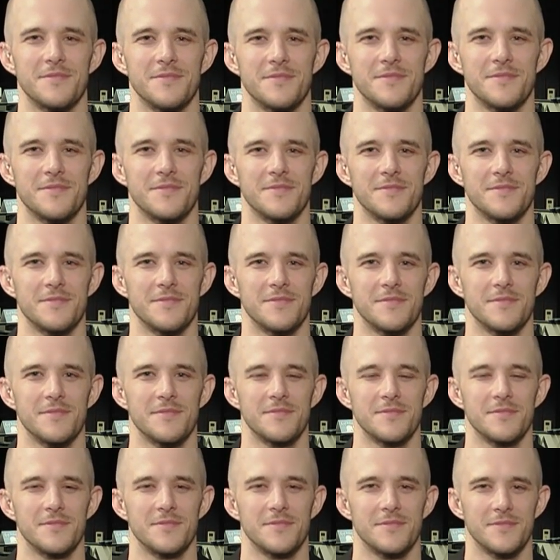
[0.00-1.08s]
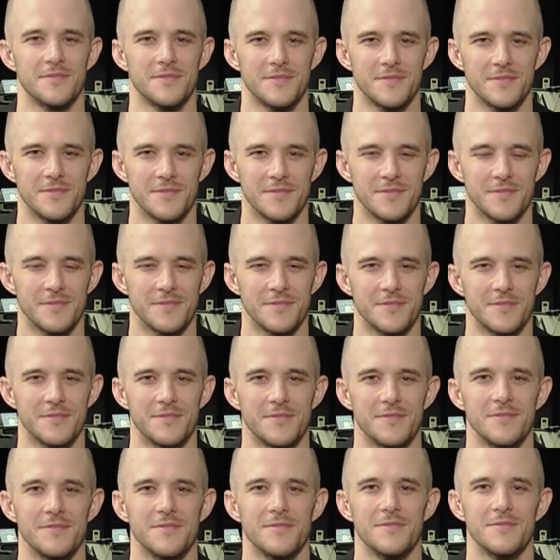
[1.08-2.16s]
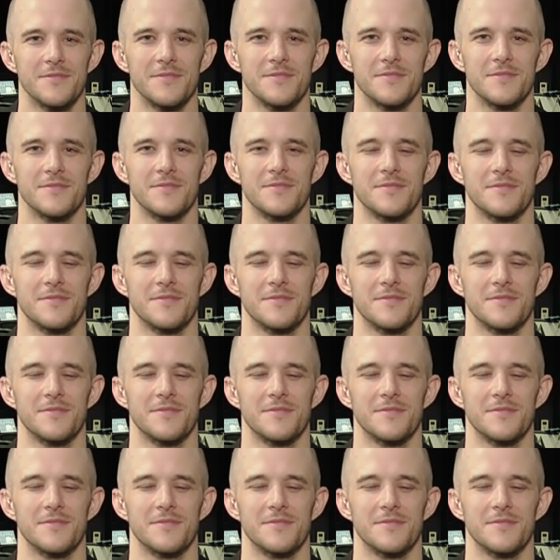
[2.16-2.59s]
[no speech]